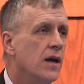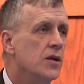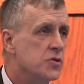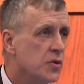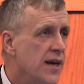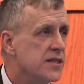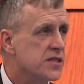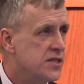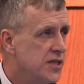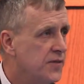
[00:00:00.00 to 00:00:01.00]

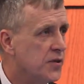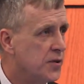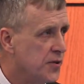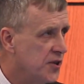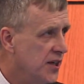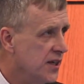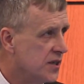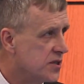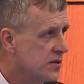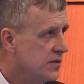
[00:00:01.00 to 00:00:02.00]
Address difficult
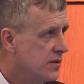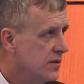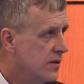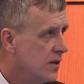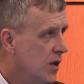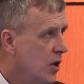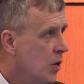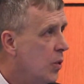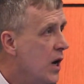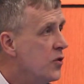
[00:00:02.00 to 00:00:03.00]
things.
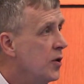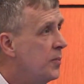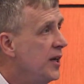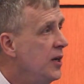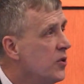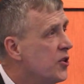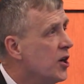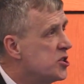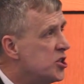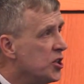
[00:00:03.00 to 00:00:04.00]
Whether it be with
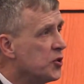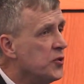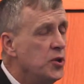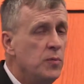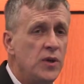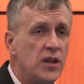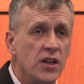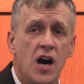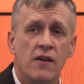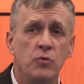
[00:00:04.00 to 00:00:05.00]
our children whom we
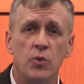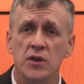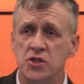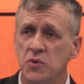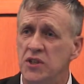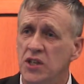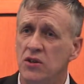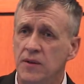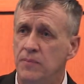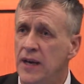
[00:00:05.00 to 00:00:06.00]
love and want so
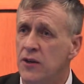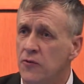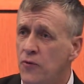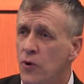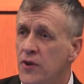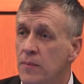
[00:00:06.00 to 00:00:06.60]
dearly better for